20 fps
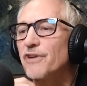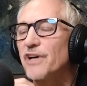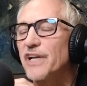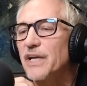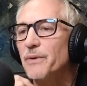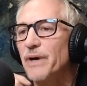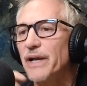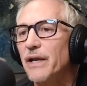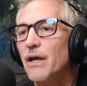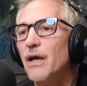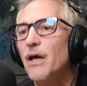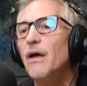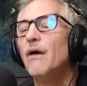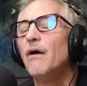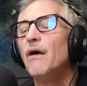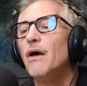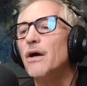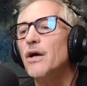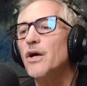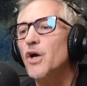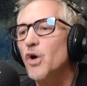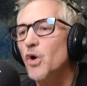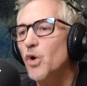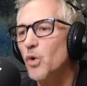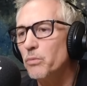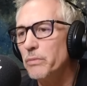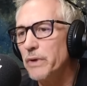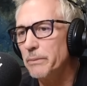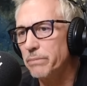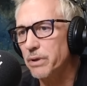And he went,
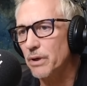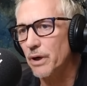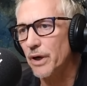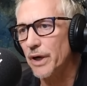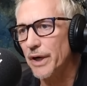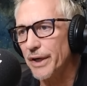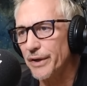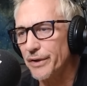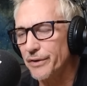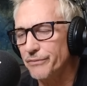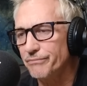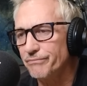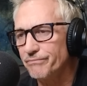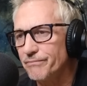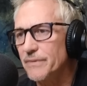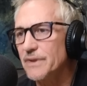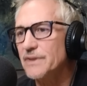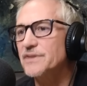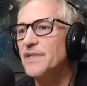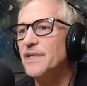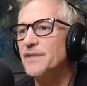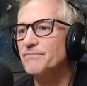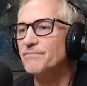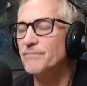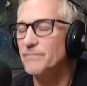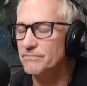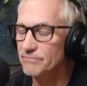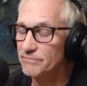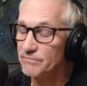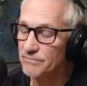"Call me Brian." I said,
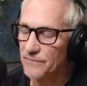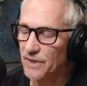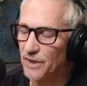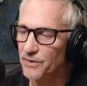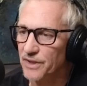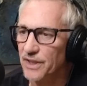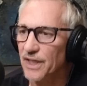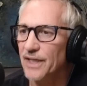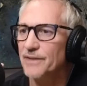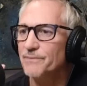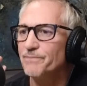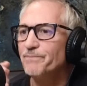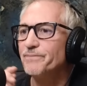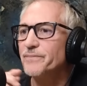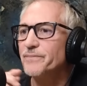"Okay."